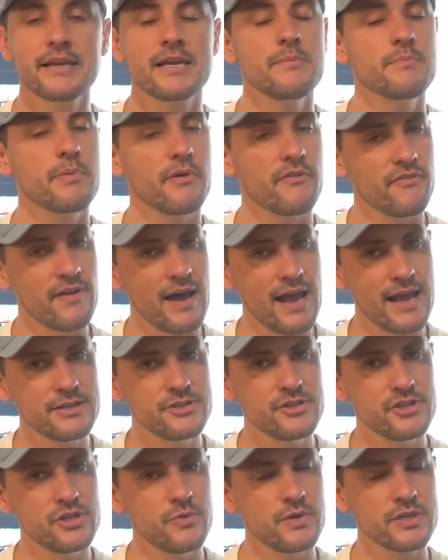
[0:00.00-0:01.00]
can
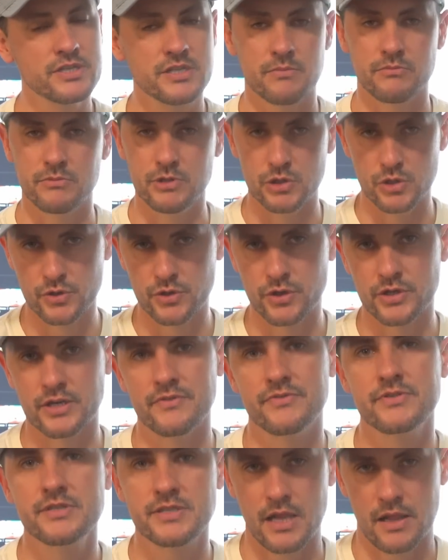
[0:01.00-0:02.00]
provide you with some
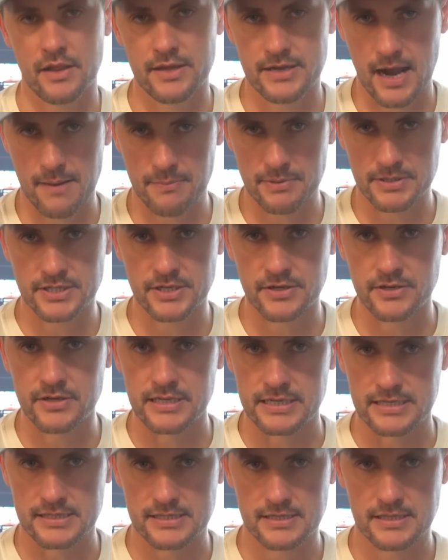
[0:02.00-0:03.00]
lucrative selling
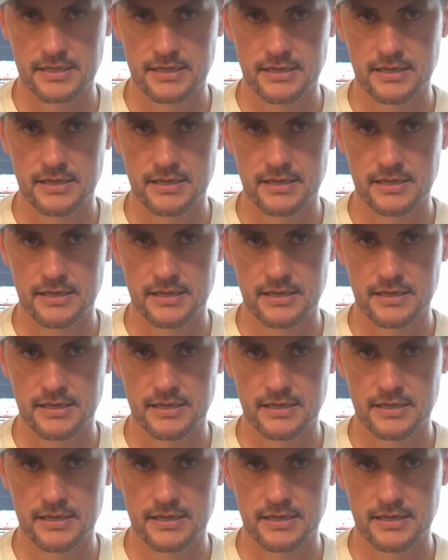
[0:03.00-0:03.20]
opportunities.